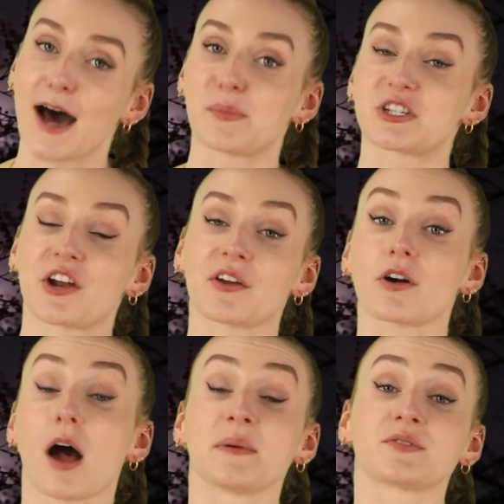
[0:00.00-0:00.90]
I'll be shouting
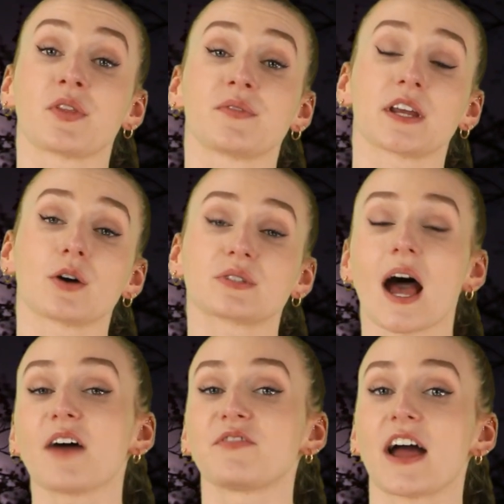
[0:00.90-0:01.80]
out comments from the video,
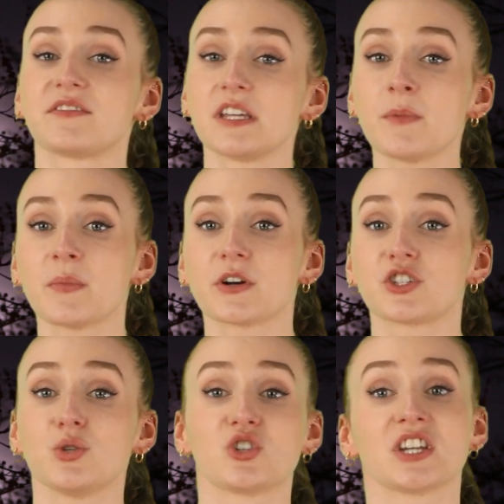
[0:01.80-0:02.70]
top 5 demon
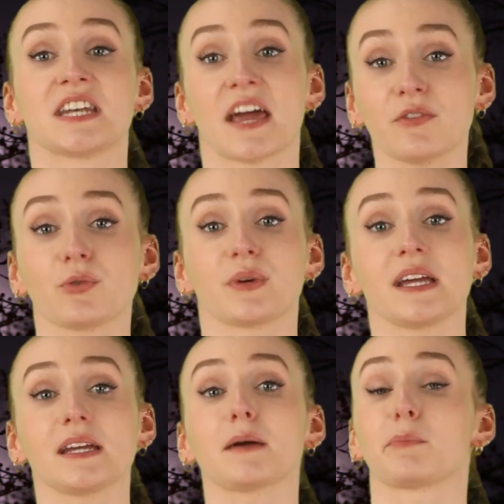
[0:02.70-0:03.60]
books you should never
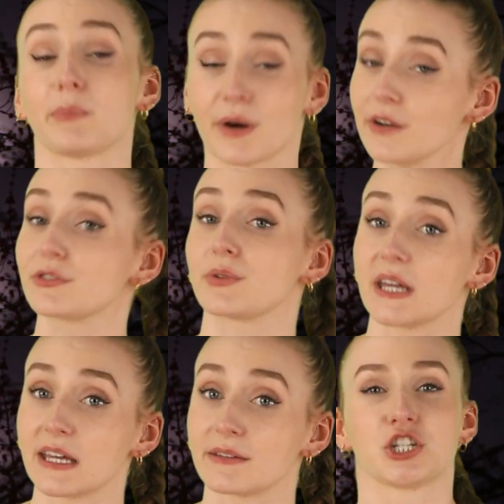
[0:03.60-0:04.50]
read, part
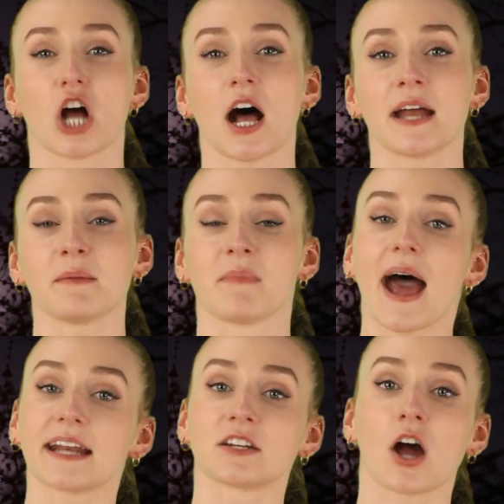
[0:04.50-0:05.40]
3. John
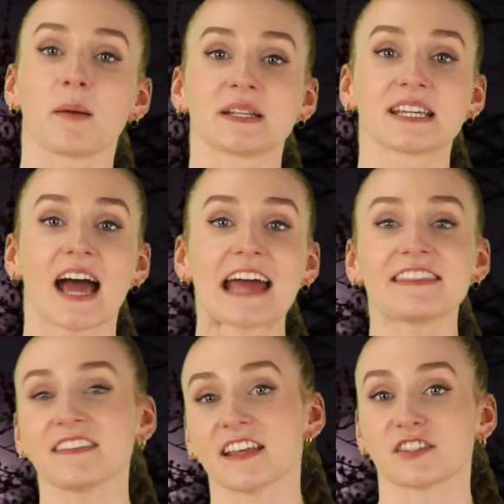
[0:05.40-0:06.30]
Madden commented, I
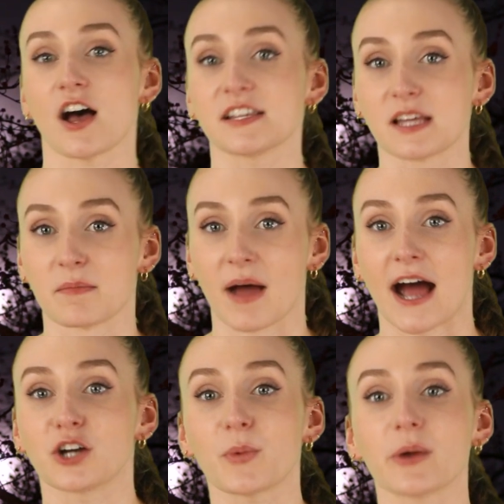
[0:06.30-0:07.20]
think that's awesome.
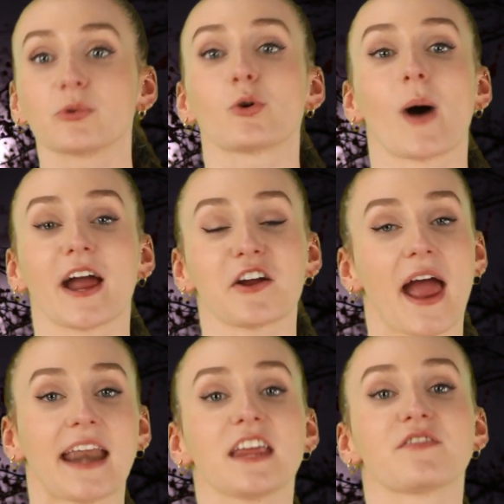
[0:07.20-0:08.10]
How do I
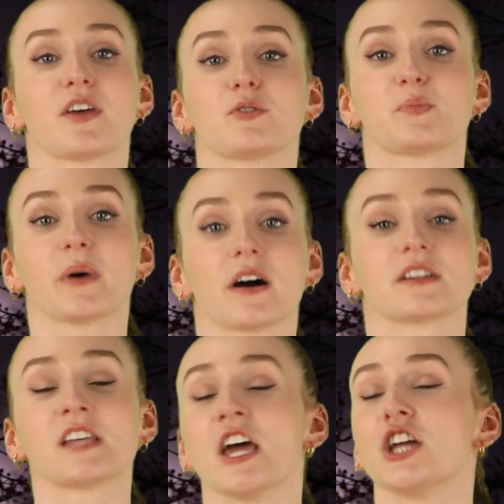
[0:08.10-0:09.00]
require any of those
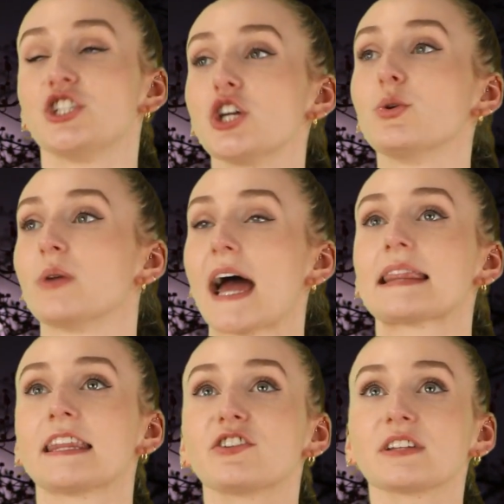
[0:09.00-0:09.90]
books? Dude,
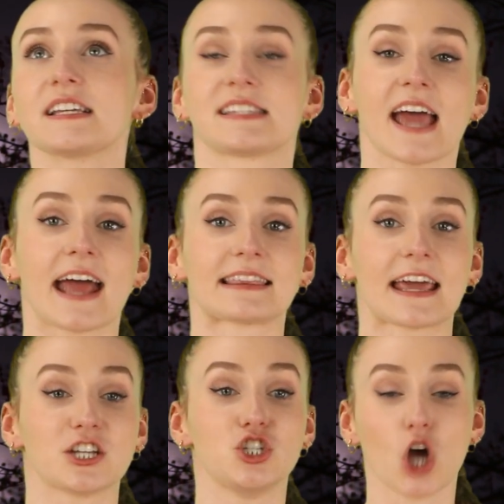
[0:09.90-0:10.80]
I literally said,
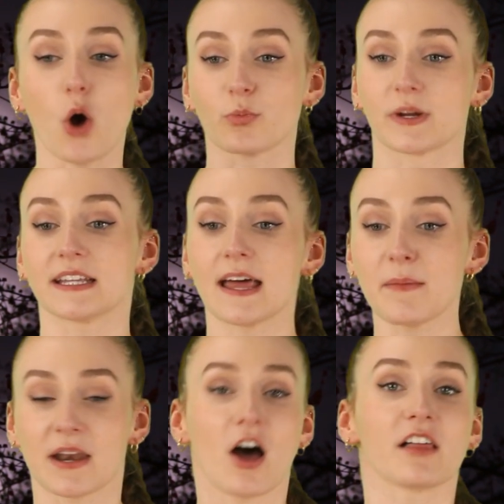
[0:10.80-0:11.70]
like, don't read
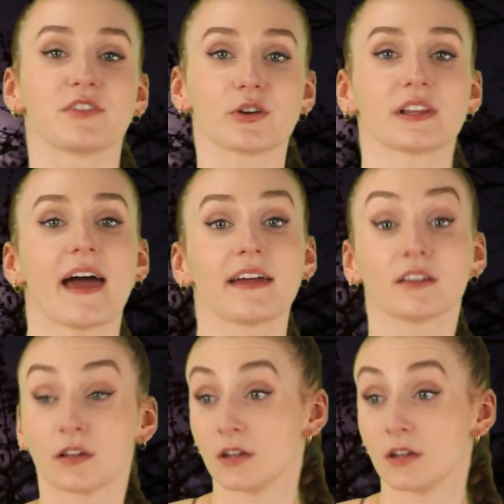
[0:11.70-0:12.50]
them, and all of you are like,